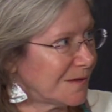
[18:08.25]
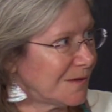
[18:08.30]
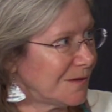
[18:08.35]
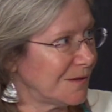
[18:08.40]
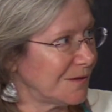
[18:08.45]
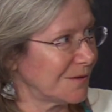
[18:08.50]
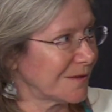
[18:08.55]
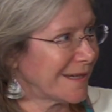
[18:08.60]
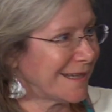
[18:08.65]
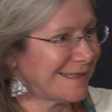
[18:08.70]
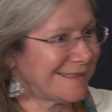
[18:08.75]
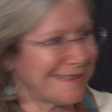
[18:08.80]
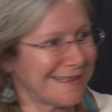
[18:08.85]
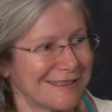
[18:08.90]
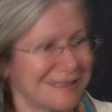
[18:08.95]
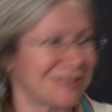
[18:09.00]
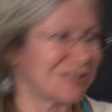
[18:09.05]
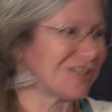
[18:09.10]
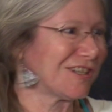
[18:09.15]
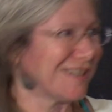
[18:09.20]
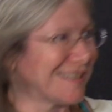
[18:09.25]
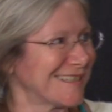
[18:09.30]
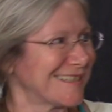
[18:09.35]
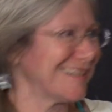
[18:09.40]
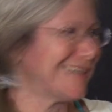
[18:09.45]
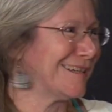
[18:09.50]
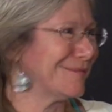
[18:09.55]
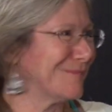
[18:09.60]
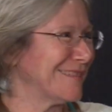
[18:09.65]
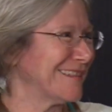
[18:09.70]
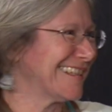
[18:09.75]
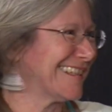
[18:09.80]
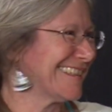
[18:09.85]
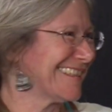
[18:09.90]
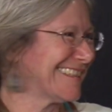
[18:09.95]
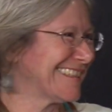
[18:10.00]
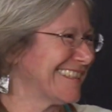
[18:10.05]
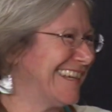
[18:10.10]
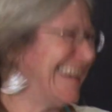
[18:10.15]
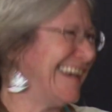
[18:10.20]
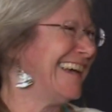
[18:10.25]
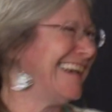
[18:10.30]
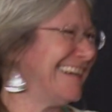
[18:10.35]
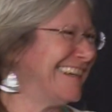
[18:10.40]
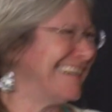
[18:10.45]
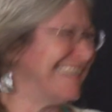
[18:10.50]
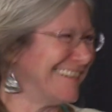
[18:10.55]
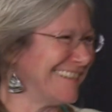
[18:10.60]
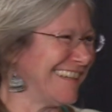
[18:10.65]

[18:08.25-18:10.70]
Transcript: kind of like the jig is up, is that the saying?